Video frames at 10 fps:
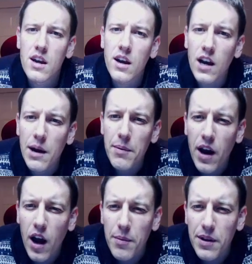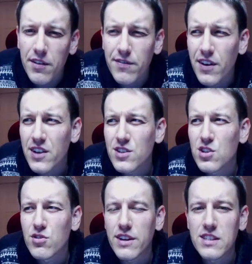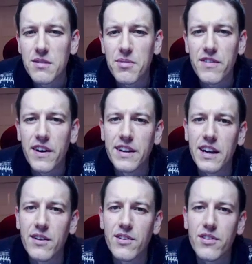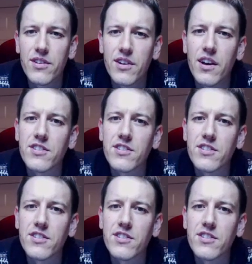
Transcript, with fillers: Um, I'm going to first just try and simplify down uh,